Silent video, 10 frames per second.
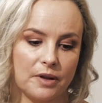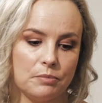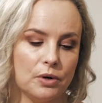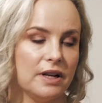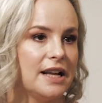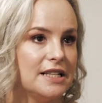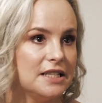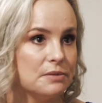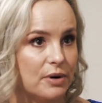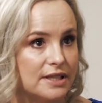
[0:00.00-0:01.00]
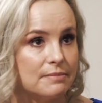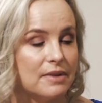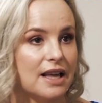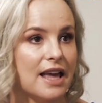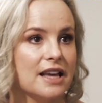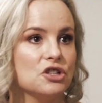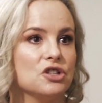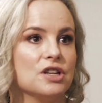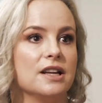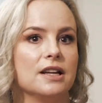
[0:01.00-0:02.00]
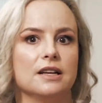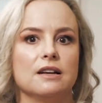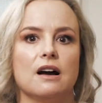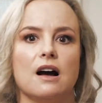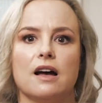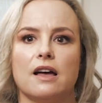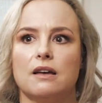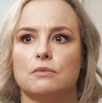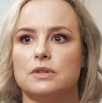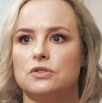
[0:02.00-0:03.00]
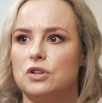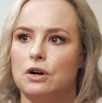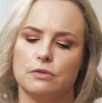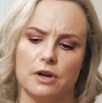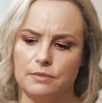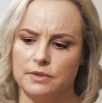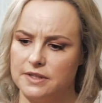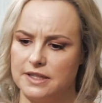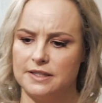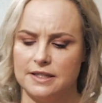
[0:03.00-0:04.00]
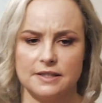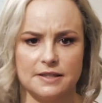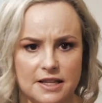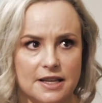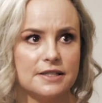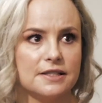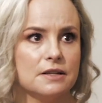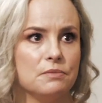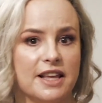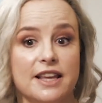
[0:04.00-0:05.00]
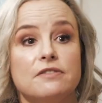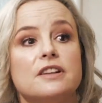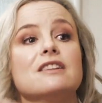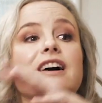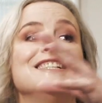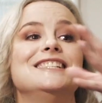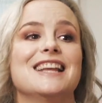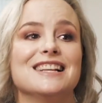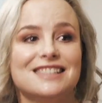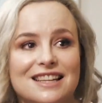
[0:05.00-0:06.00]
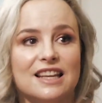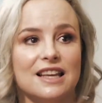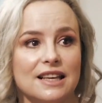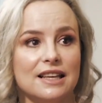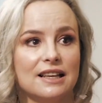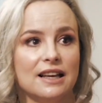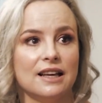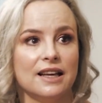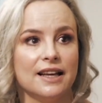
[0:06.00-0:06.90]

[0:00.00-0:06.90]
put on antidepressant medication. I was told I was this, and given an identity,